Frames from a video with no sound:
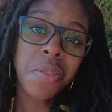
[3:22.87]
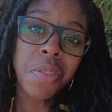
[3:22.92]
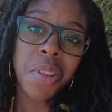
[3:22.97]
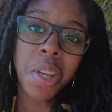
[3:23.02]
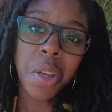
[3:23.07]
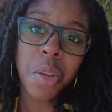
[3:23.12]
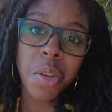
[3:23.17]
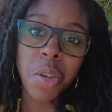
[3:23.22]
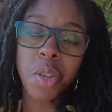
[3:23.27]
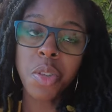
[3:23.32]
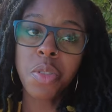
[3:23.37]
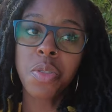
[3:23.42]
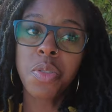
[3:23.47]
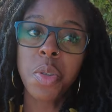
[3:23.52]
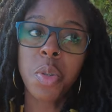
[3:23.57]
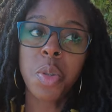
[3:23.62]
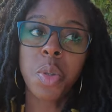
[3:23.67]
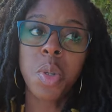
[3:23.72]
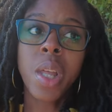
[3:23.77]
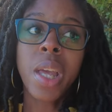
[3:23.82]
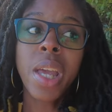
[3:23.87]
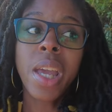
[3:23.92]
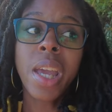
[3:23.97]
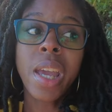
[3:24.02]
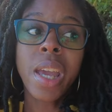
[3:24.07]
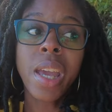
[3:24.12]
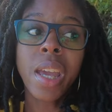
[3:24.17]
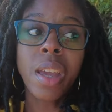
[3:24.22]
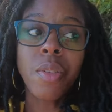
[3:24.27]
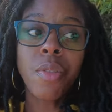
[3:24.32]
the video useful.
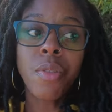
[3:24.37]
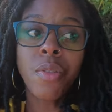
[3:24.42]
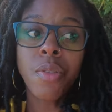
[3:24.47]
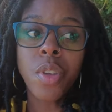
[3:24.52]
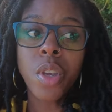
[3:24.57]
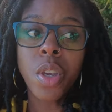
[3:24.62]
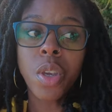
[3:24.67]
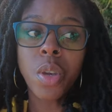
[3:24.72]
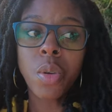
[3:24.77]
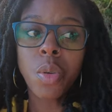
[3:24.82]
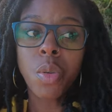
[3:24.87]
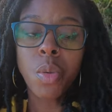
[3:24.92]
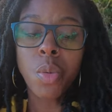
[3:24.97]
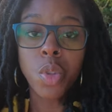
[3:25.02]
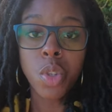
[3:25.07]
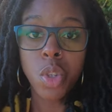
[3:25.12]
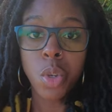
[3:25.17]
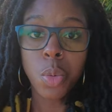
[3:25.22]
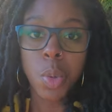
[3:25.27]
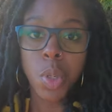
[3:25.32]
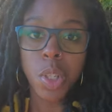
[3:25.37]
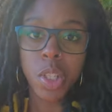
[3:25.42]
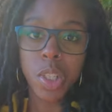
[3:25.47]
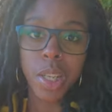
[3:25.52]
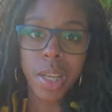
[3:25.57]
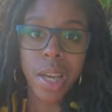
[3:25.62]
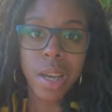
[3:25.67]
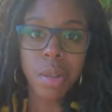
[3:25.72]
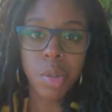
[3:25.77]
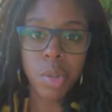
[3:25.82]
If you do want to
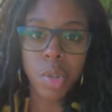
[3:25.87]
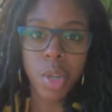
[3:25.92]
check out the